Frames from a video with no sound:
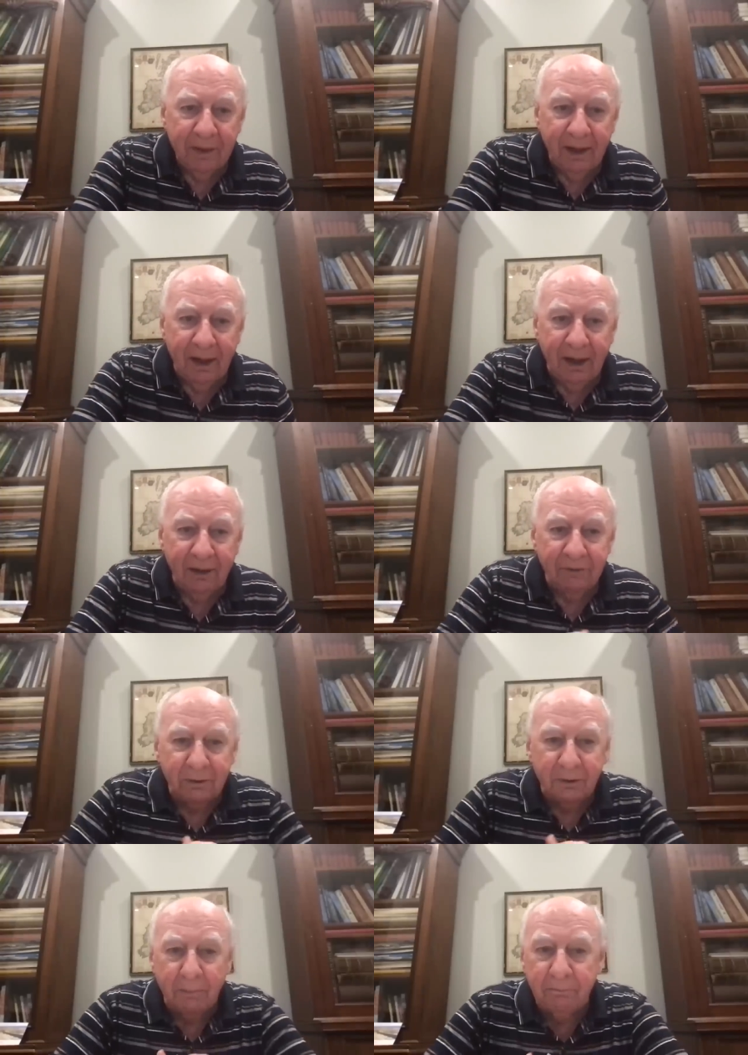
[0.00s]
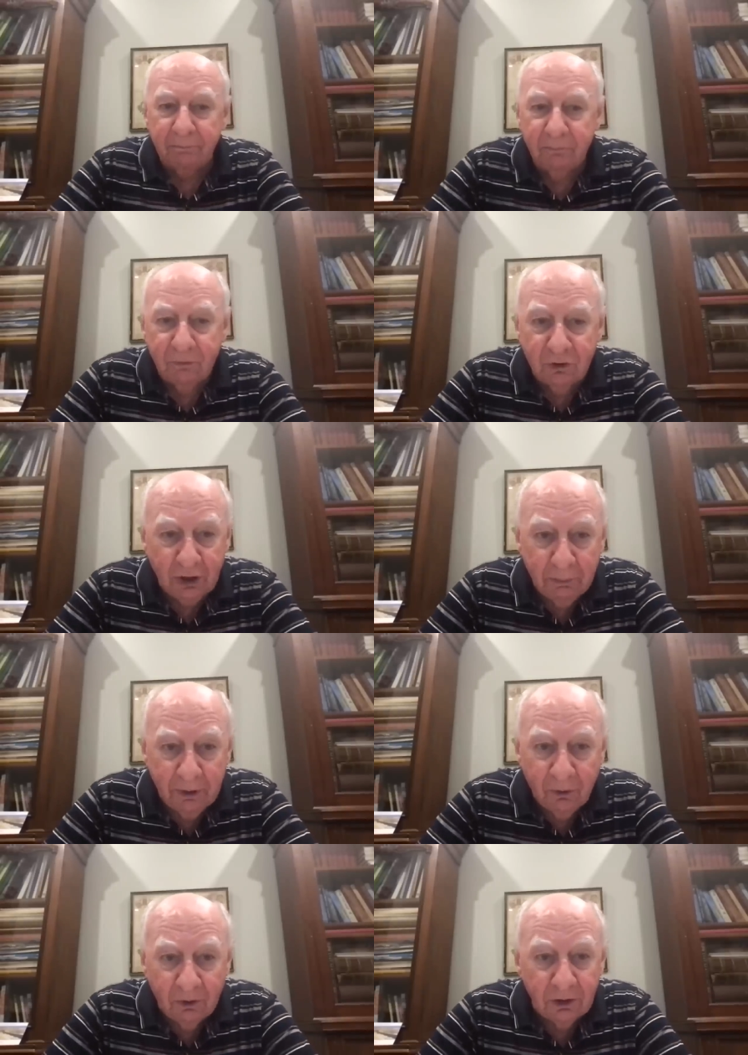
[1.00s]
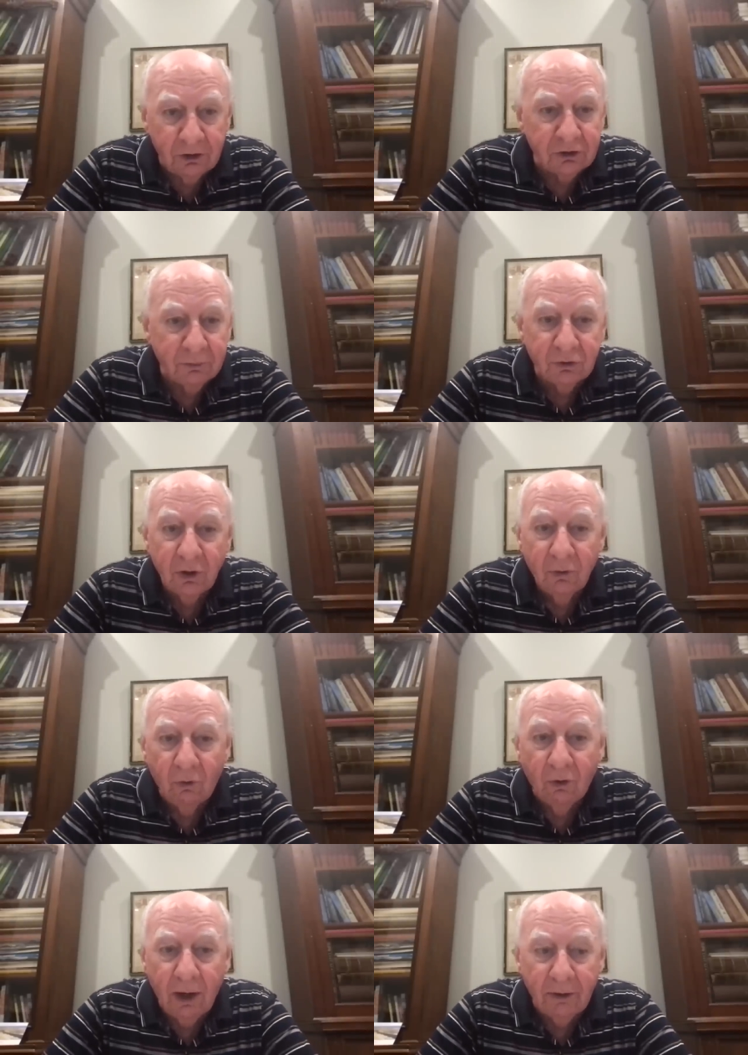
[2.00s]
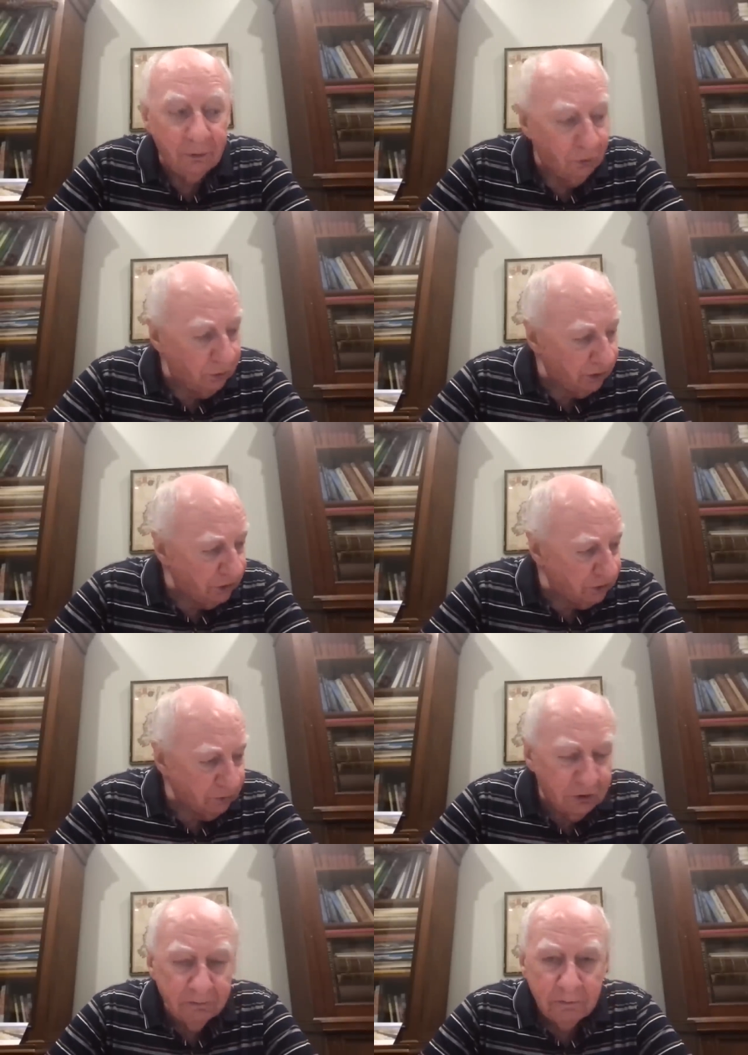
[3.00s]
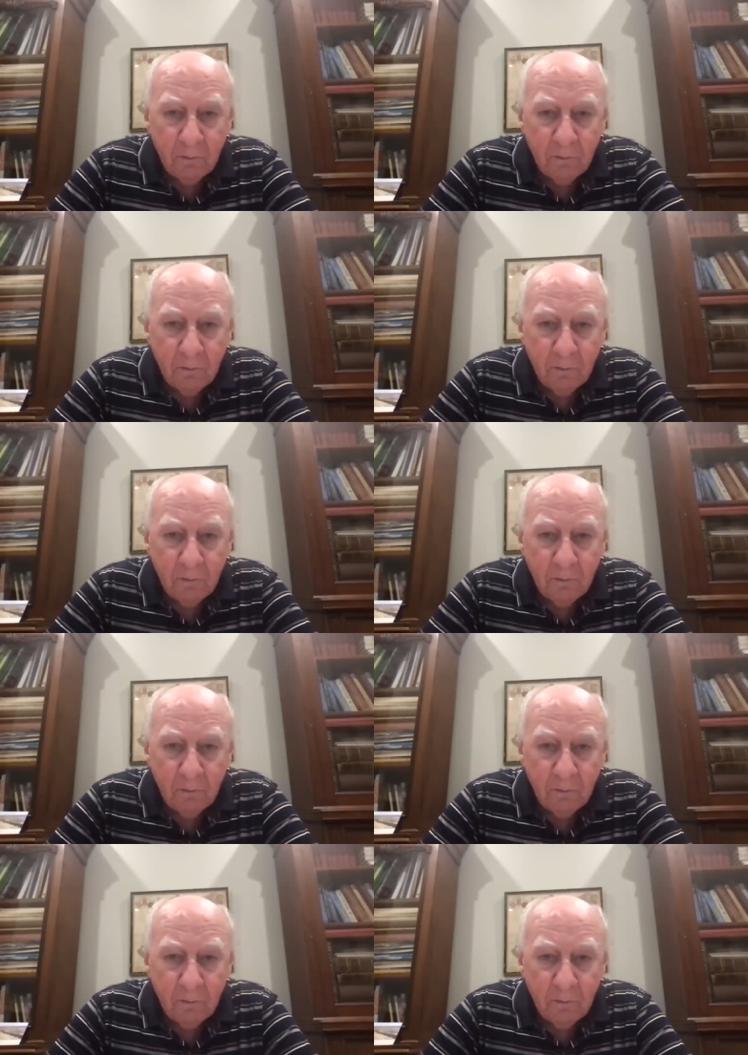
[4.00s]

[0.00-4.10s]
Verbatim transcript: uh, the, the TB organisms or other organisms.